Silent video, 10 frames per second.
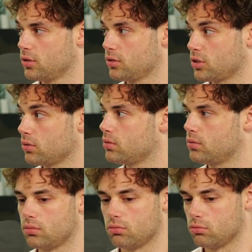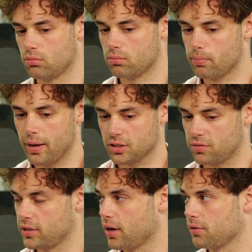So
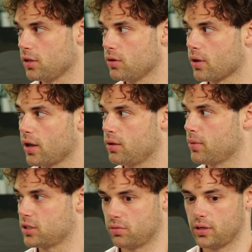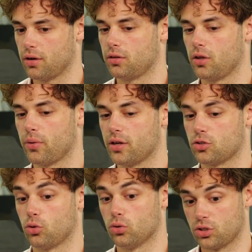massively down in the UK, massively down in the
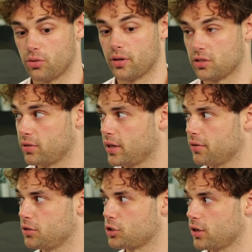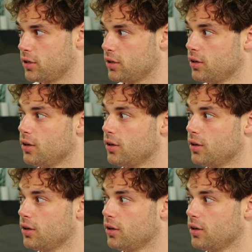US, also massively down in China.